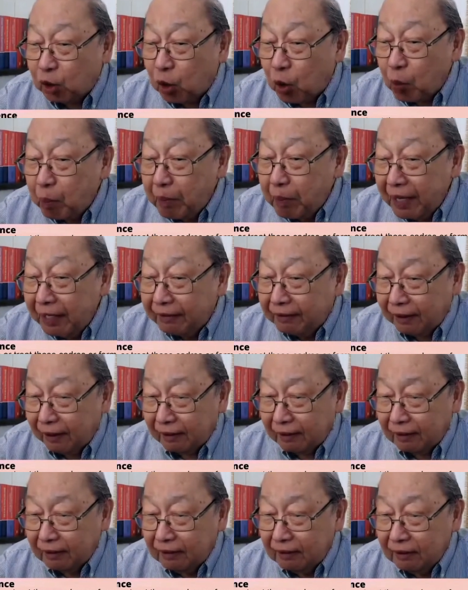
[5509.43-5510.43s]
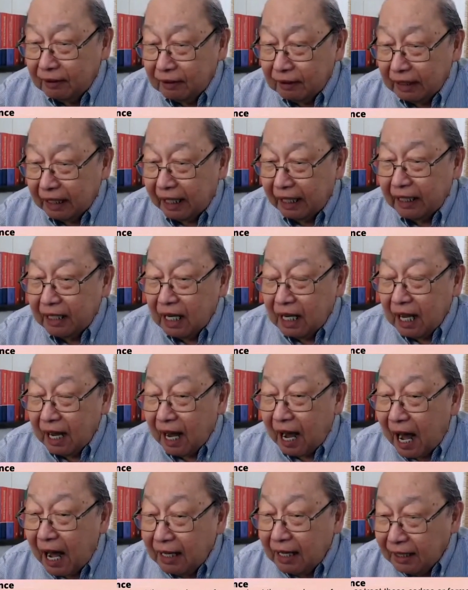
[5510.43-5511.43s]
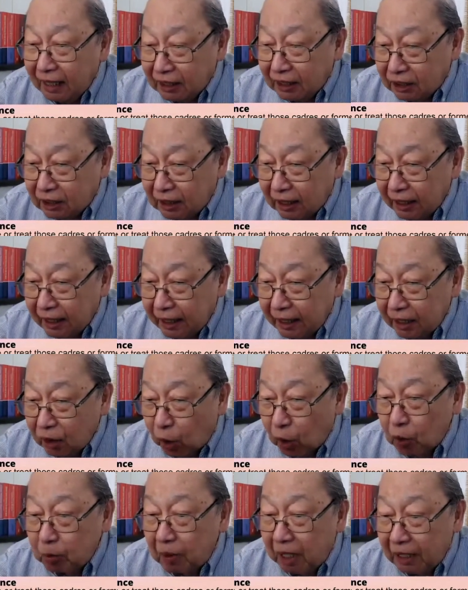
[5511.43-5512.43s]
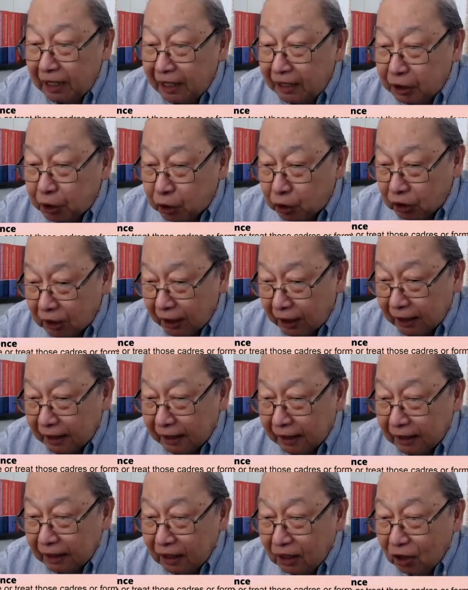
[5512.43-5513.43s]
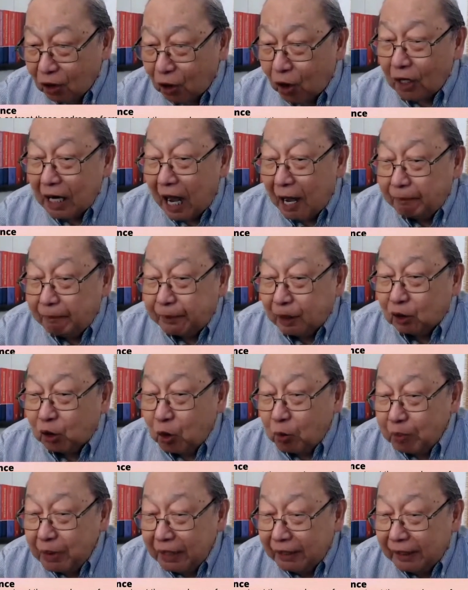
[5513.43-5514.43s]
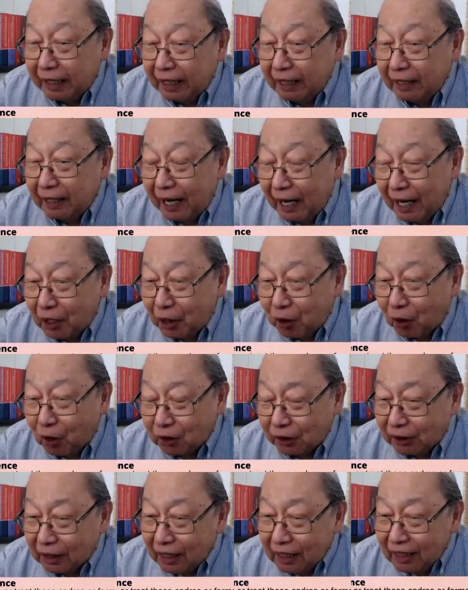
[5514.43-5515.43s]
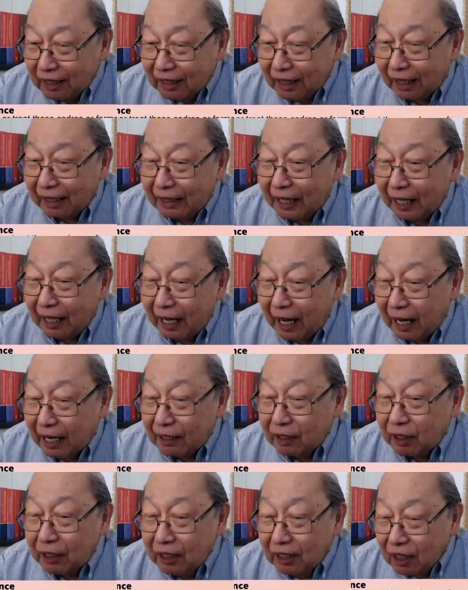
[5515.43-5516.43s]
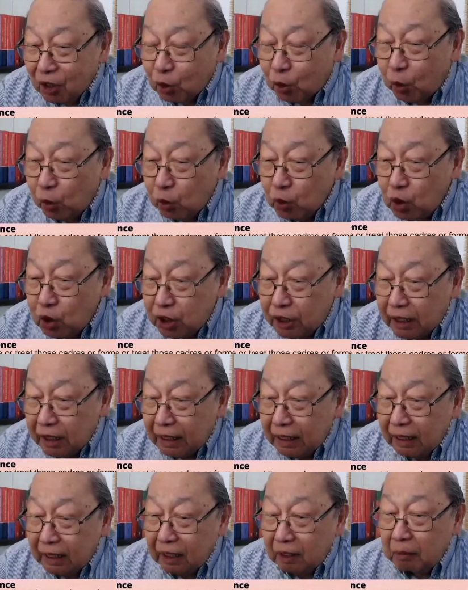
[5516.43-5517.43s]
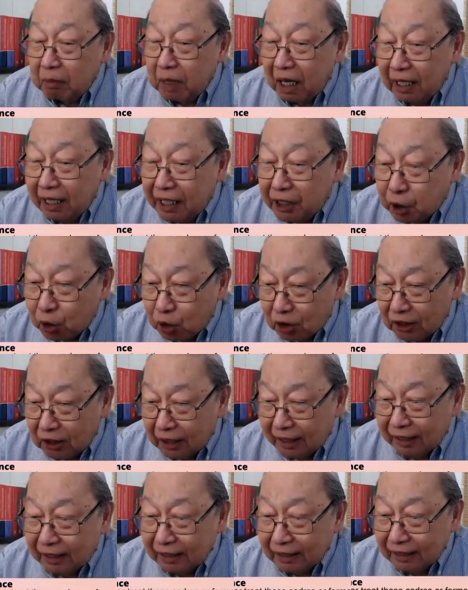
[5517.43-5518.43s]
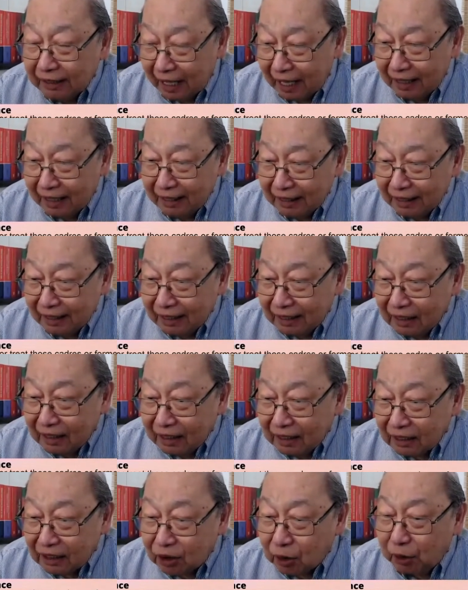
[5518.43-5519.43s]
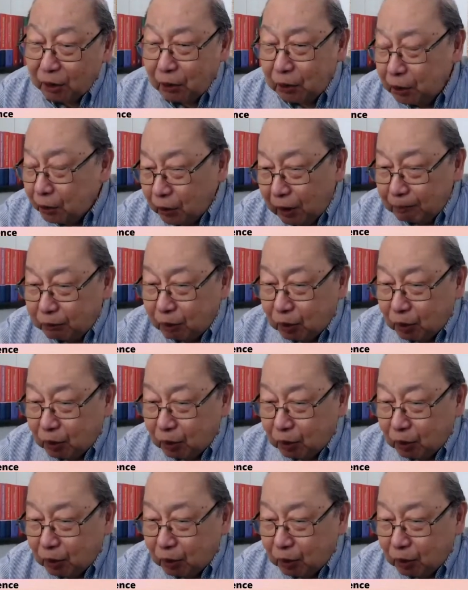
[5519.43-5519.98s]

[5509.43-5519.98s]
committed honestly or maliciously. Or after committing errors, they are concealed maliciously. So you have